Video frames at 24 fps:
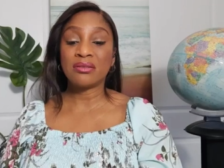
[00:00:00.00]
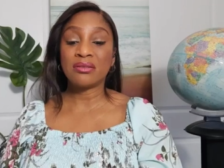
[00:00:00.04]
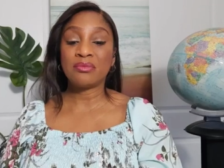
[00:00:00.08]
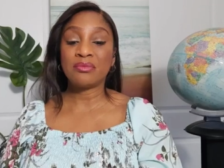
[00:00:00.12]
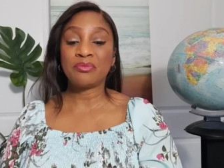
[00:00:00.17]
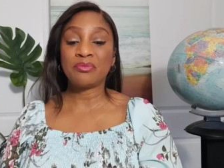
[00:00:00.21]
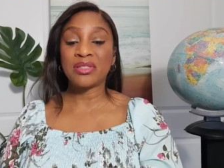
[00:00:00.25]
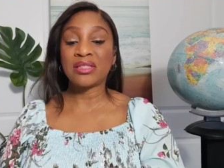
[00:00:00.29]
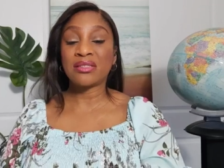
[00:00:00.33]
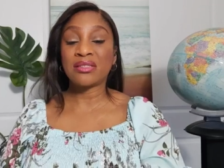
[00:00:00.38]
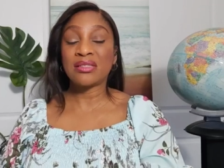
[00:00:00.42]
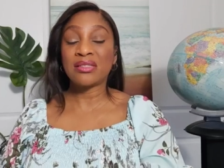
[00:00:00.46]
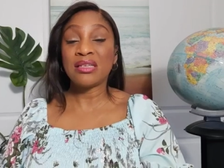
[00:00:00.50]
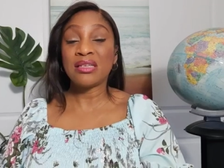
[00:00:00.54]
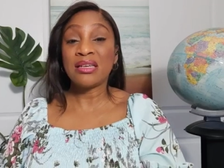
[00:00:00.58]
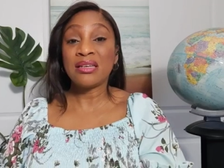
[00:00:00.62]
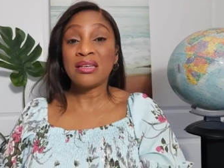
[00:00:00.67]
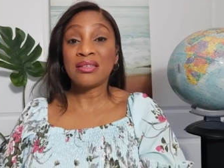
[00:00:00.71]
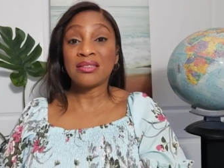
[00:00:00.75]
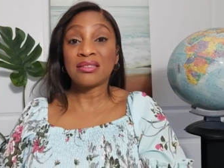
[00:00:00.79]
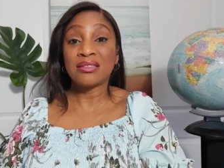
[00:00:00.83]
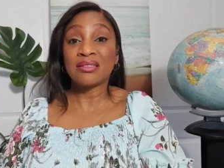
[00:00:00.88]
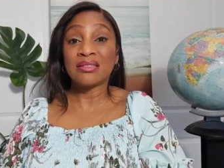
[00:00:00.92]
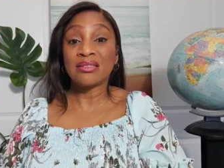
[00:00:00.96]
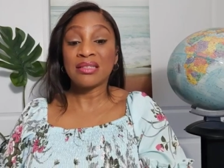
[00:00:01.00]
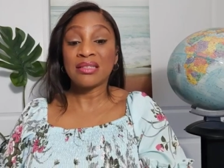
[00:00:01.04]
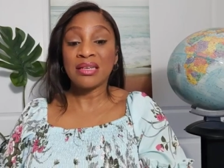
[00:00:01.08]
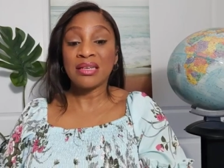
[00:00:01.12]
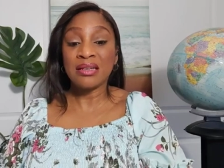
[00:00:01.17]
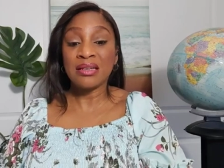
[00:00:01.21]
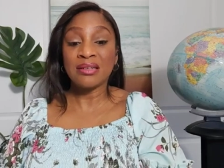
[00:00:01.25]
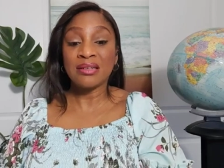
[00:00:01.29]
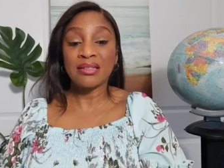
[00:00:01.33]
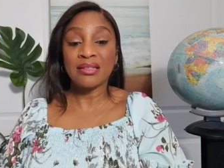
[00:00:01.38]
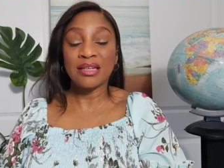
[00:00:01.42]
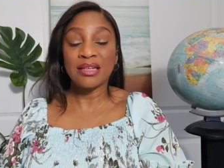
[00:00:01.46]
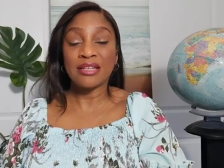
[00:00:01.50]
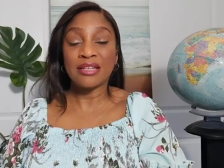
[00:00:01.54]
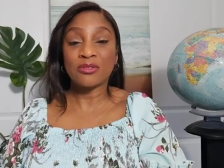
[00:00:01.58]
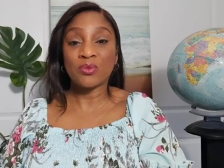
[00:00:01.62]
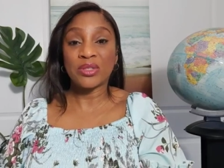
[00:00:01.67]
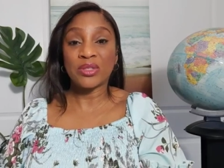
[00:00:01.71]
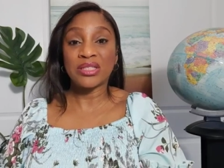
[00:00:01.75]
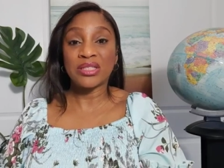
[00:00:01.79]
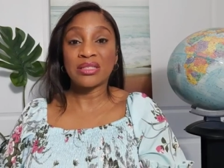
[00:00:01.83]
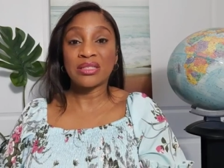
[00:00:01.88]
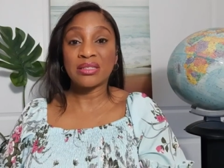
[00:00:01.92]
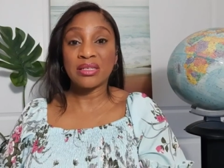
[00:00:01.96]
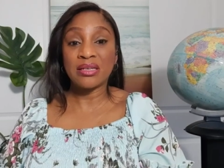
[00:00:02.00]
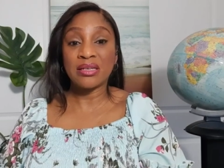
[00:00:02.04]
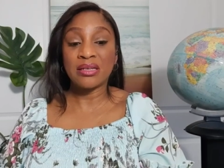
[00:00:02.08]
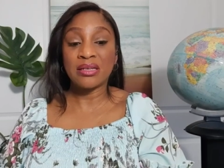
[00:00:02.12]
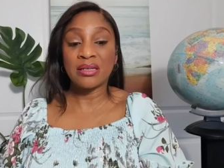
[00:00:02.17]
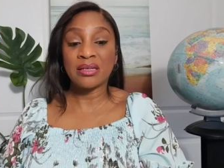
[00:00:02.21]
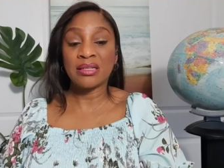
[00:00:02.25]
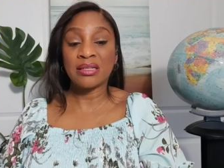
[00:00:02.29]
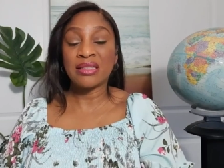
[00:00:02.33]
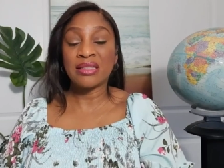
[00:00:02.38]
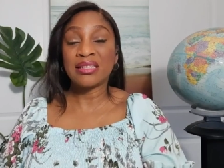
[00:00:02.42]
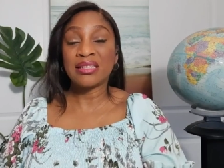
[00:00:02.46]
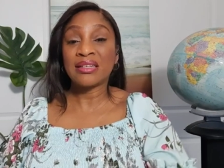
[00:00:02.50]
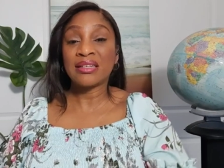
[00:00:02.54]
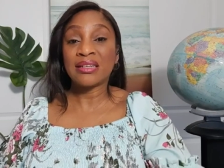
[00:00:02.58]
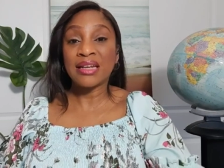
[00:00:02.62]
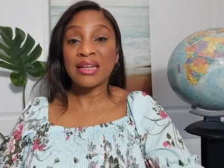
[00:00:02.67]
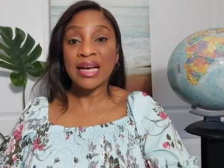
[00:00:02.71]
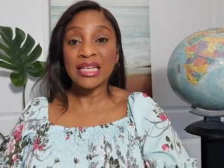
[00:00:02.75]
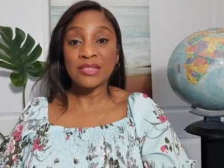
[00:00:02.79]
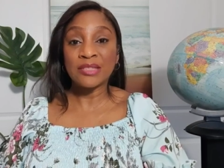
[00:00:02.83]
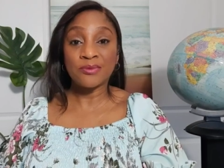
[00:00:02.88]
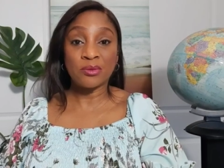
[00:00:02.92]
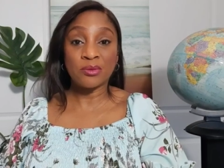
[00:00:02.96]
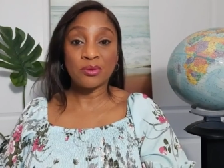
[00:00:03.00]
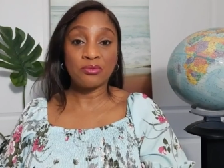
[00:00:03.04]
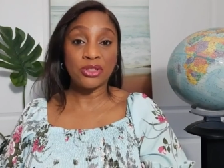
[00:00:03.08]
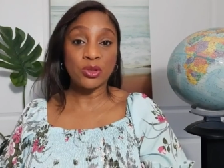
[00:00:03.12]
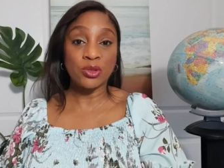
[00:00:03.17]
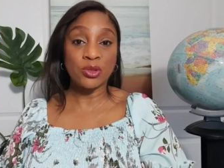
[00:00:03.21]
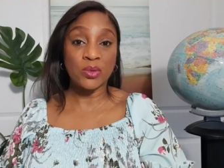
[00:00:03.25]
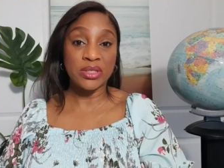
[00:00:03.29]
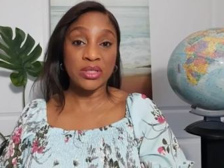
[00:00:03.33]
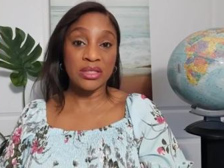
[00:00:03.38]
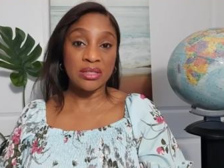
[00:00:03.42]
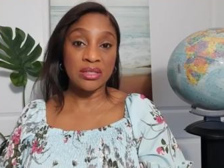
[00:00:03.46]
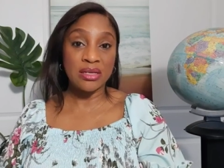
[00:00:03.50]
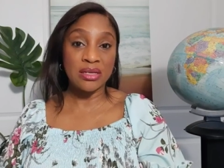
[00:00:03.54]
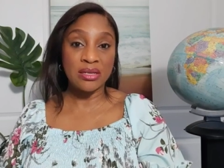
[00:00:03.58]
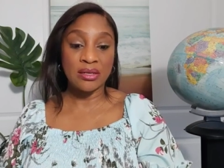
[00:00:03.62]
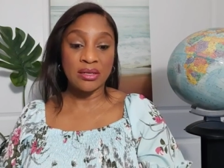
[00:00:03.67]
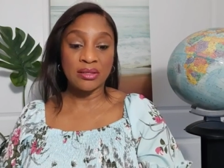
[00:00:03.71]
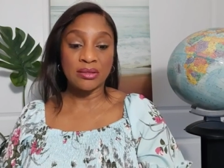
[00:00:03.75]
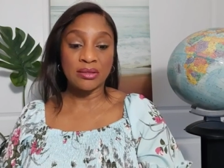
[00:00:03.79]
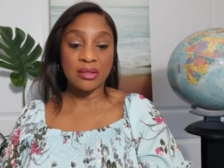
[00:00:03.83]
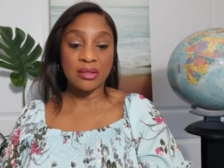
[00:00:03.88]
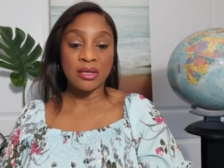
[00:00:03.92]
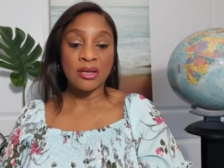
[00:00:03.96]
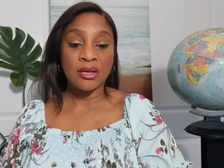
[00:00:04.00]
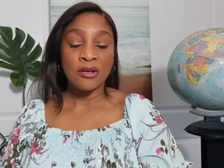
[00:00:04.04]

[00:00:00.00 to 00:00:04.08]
be seeing the thing that we're seeing in the light from which we're seeing it.